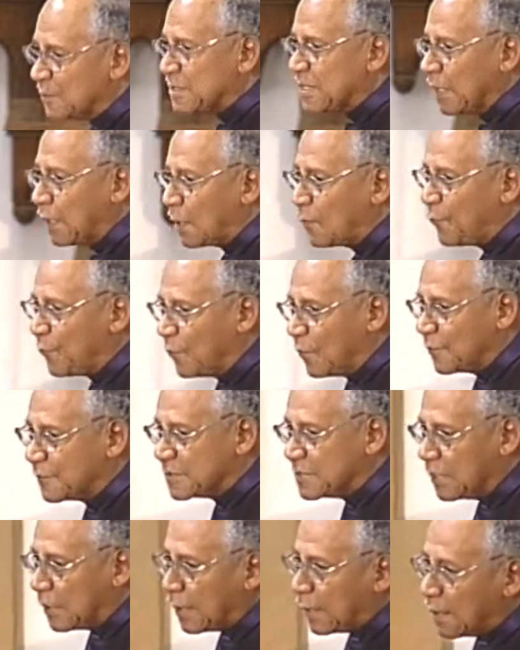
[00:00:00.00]

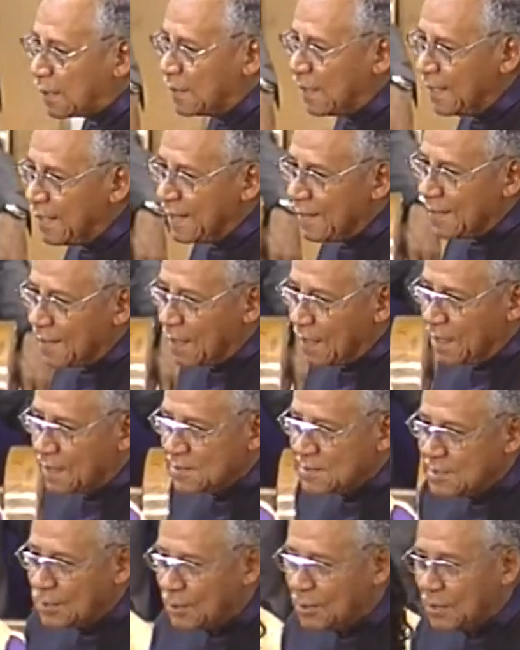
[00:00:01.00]
10:15
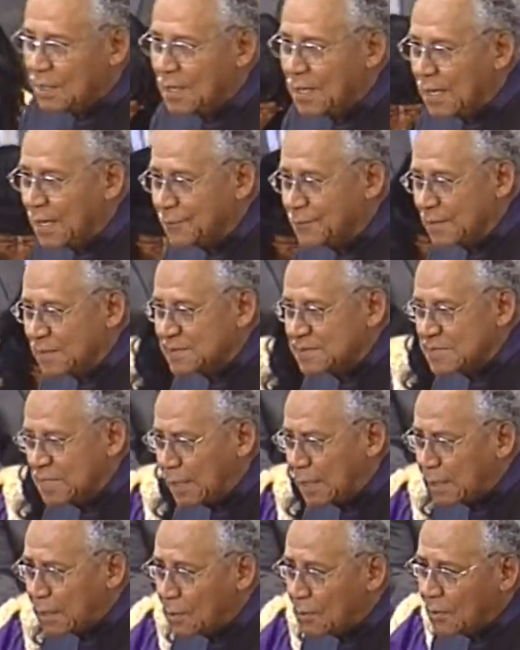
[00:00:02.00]
until
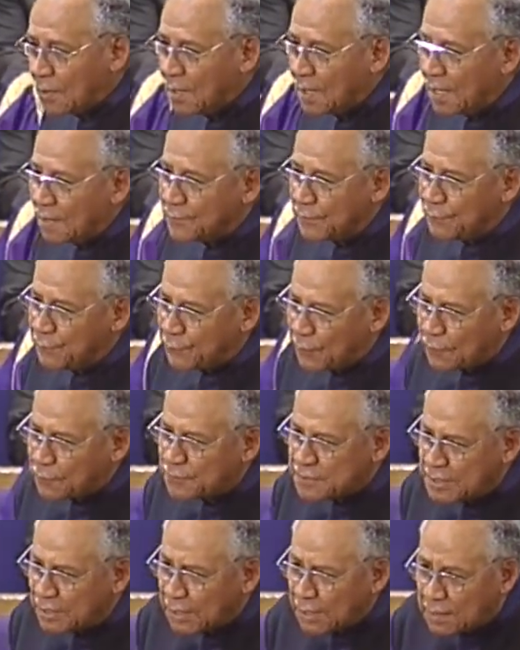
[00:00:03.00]
11:10 or
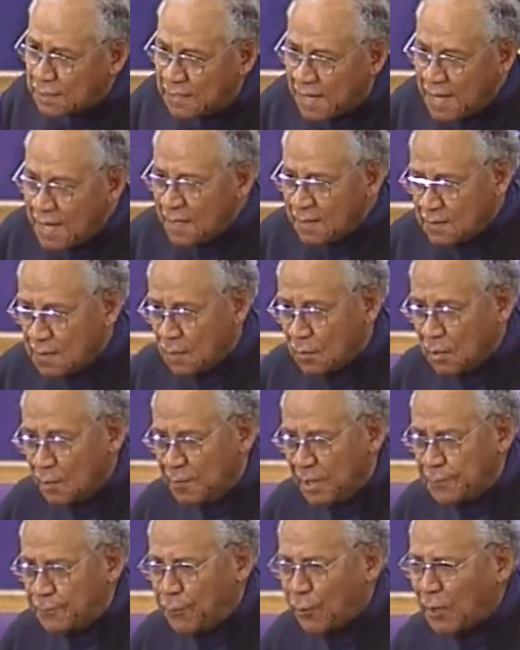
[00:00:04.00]
11:15. There will
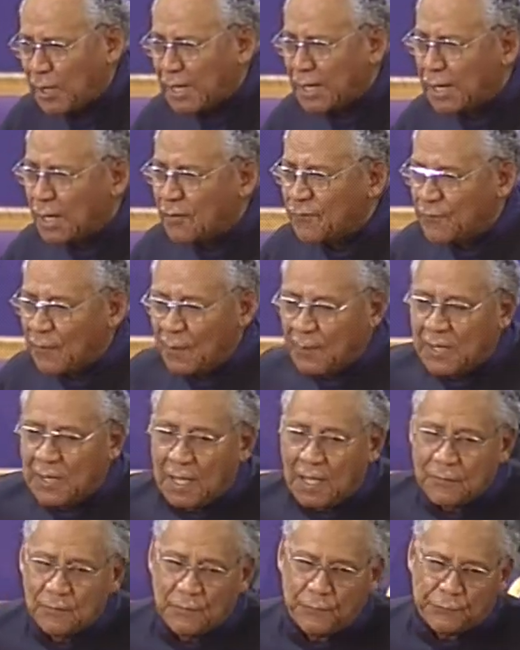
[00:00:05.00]
be prayer from
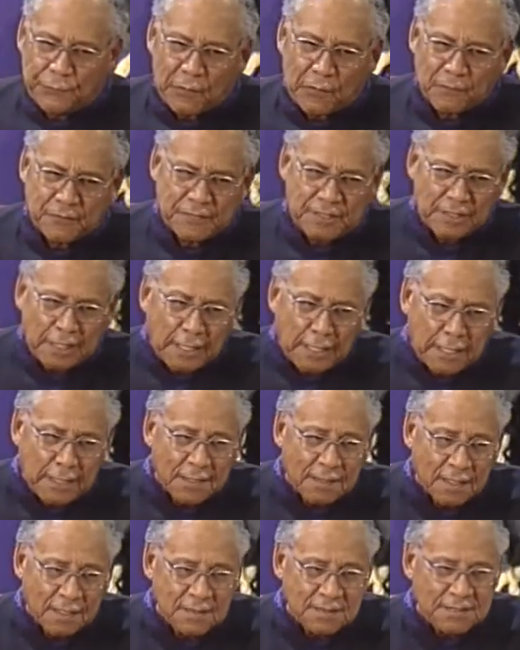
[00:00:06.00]

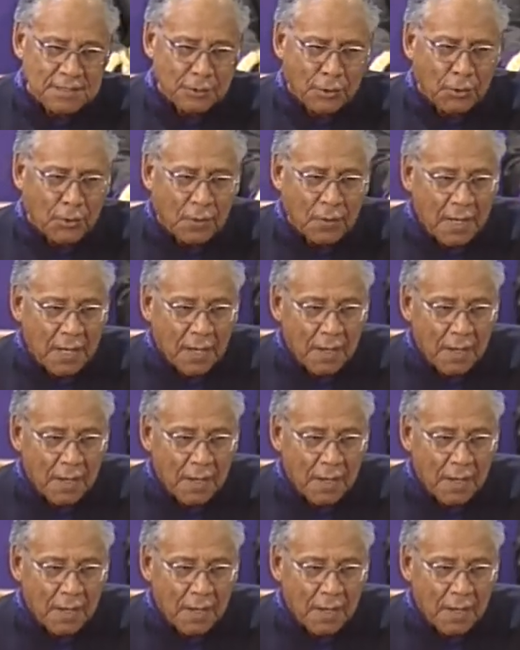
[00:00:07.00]
11:15 until